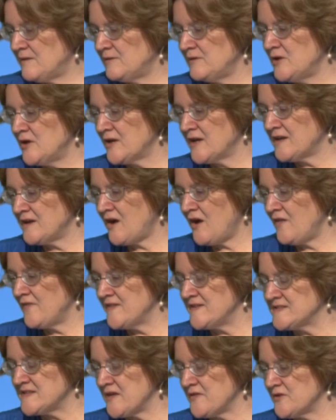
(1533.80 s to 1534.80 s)
look at all
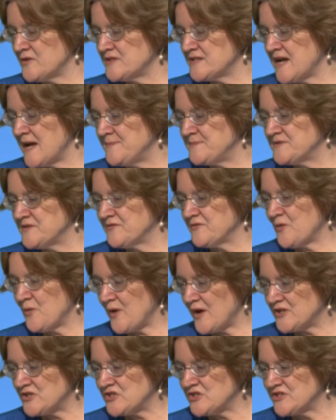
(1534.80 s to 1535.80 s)
these other types of
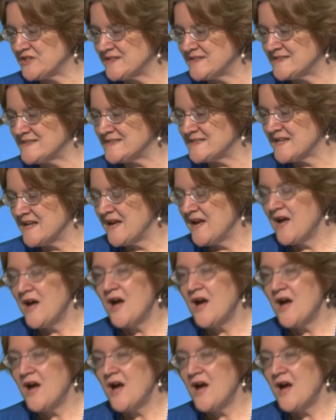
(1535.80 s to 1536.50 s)
questions,